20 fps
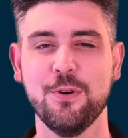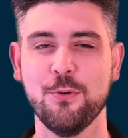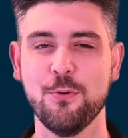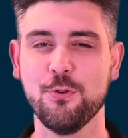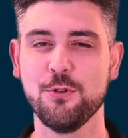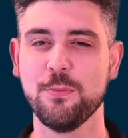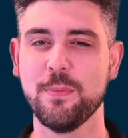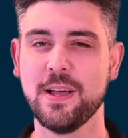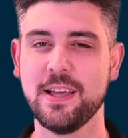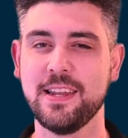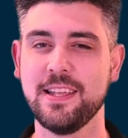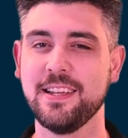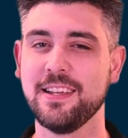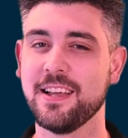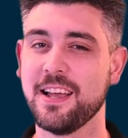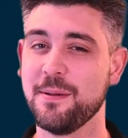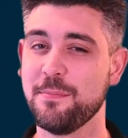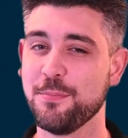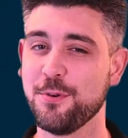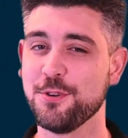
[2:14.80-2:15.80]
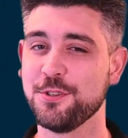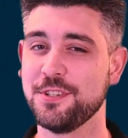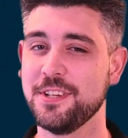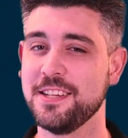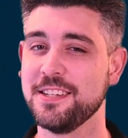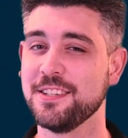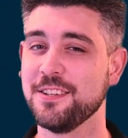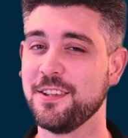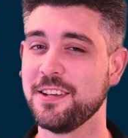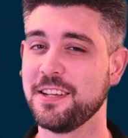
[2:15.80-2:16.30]
Automating a
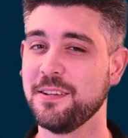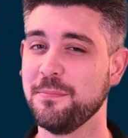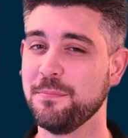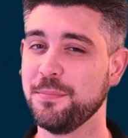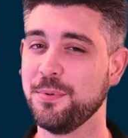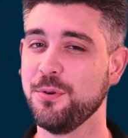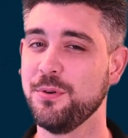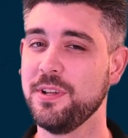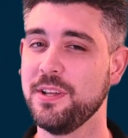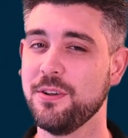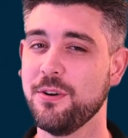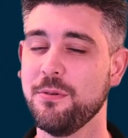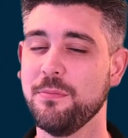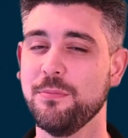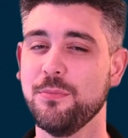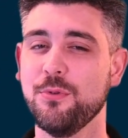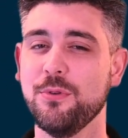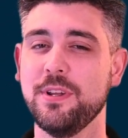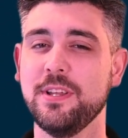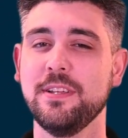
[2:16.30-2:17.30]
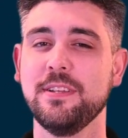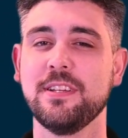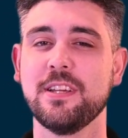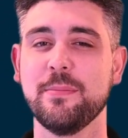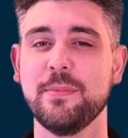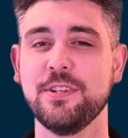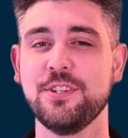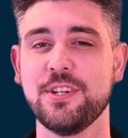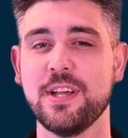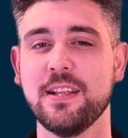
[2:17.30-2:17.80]
process like employee onboarding can
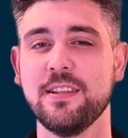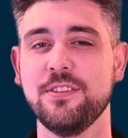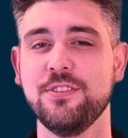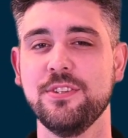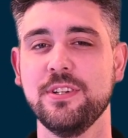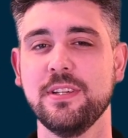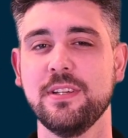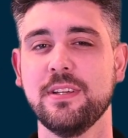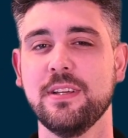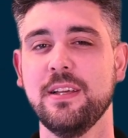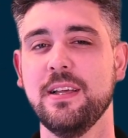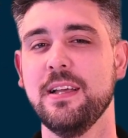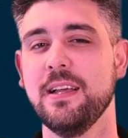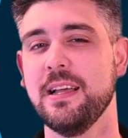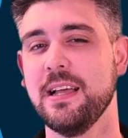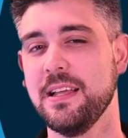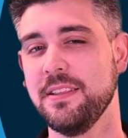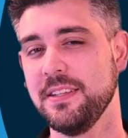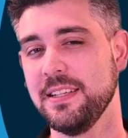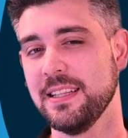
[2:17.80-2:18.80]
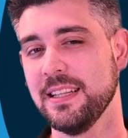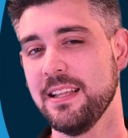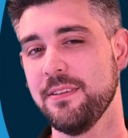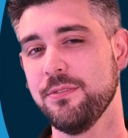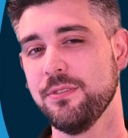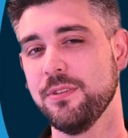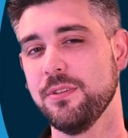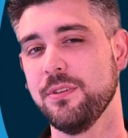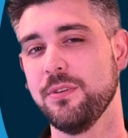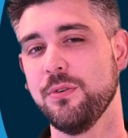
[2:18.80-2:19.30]
be challenging, and the
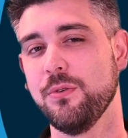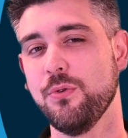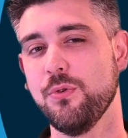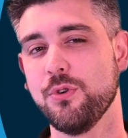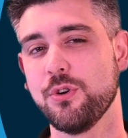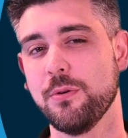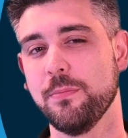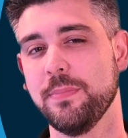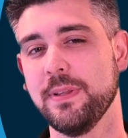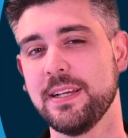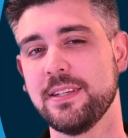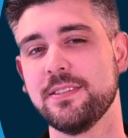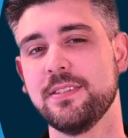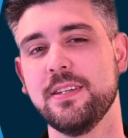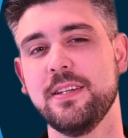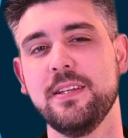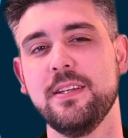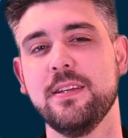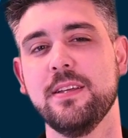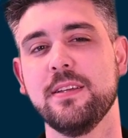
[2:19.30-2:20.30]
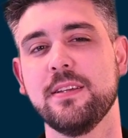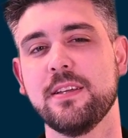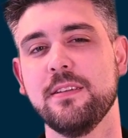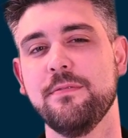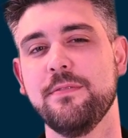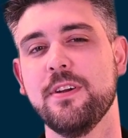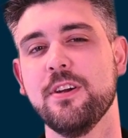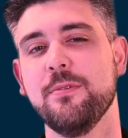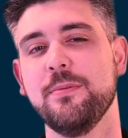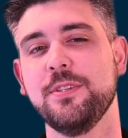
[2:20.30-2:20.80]
level or complexity can
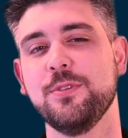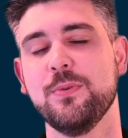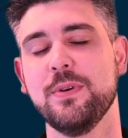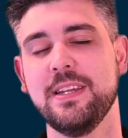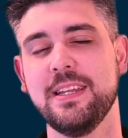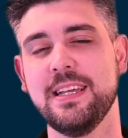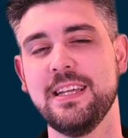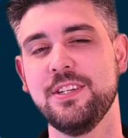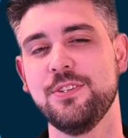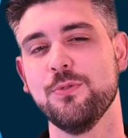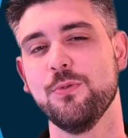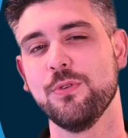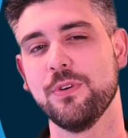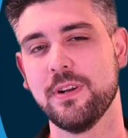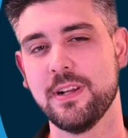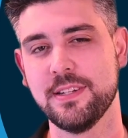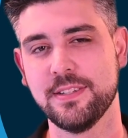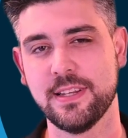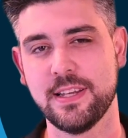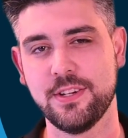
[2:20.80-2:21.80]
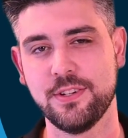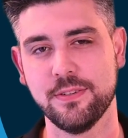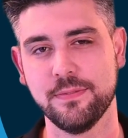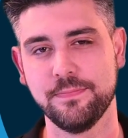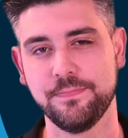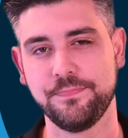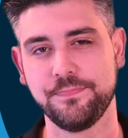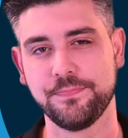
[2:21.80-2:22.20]
vary between each organization.